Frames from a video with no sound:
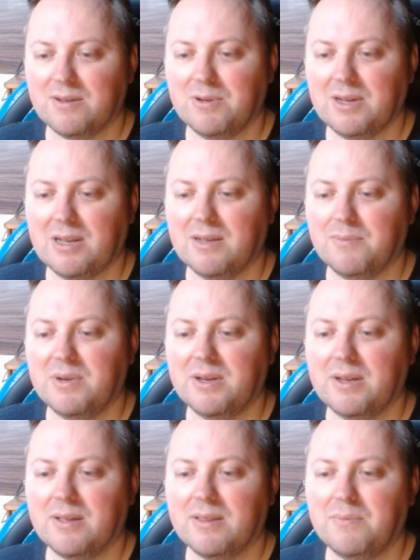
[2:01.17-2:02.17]
quickly
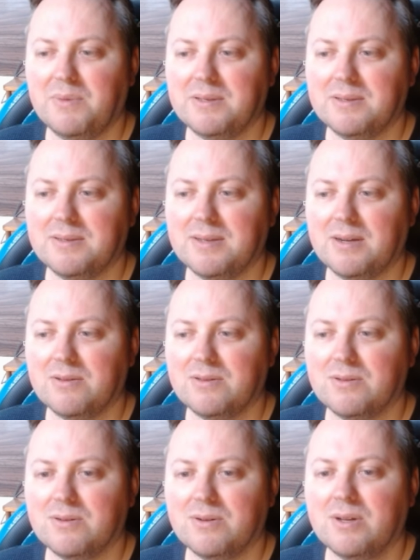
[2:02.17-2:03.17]
bringing the pieces out.
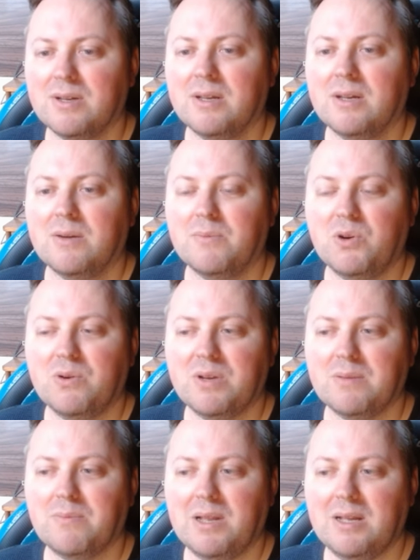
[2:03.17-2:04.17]
So
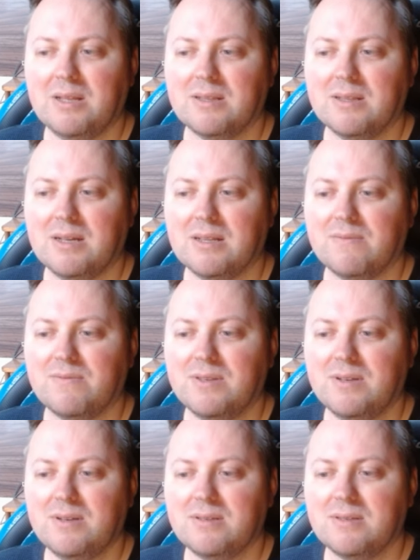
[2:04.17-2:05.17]
opponent played knight
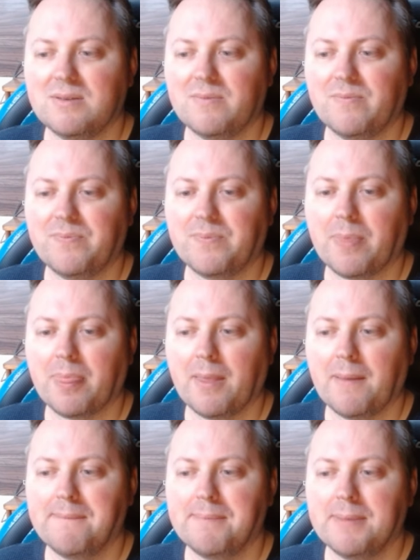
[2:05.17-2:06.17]
f6,
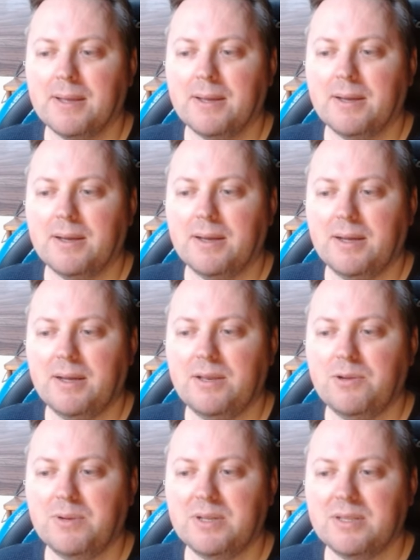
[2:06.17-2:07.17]
and
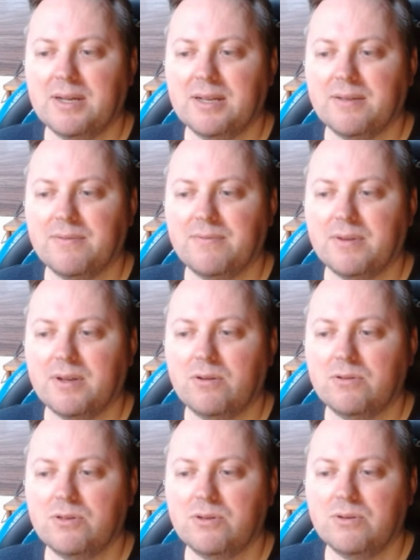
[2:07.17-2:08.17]
you went knight f3.
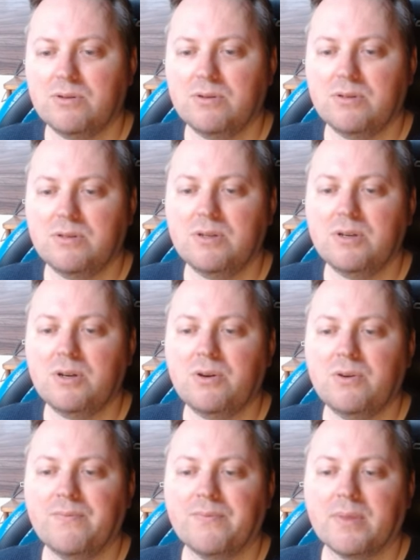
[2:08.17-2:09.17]
Also could
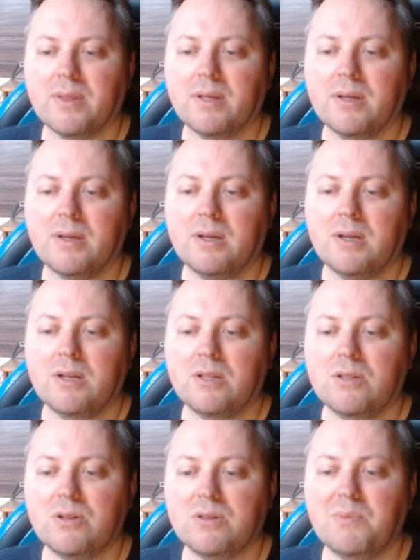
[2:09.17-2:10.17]
go
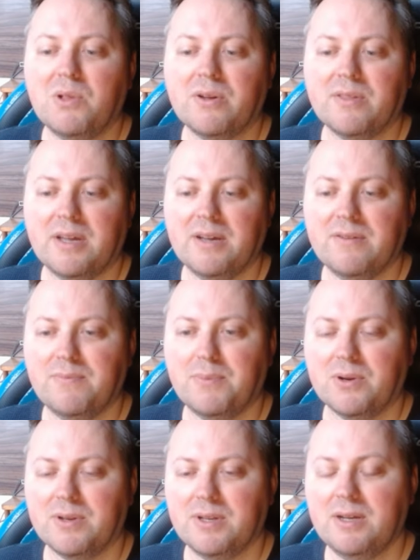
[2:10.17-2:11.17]
not block the f
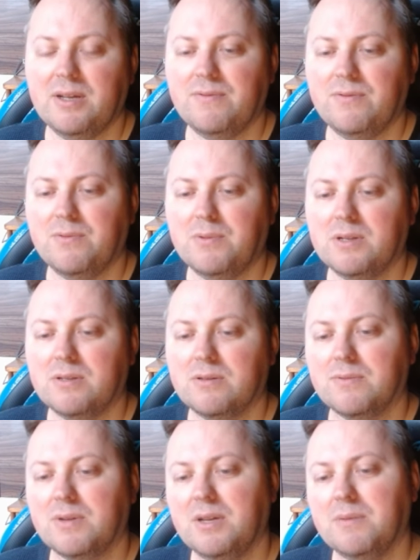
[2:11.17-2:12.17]
pawn, yeah. If you want
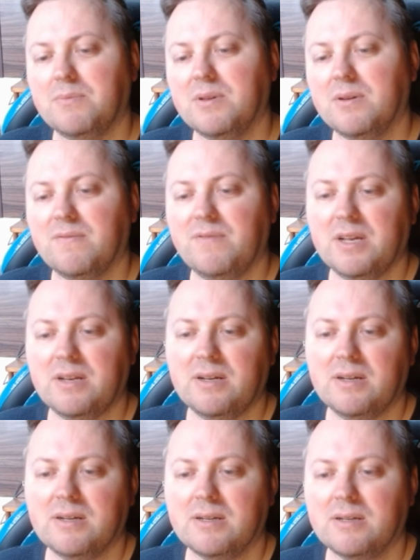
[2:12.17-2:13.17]
to keep the Vienna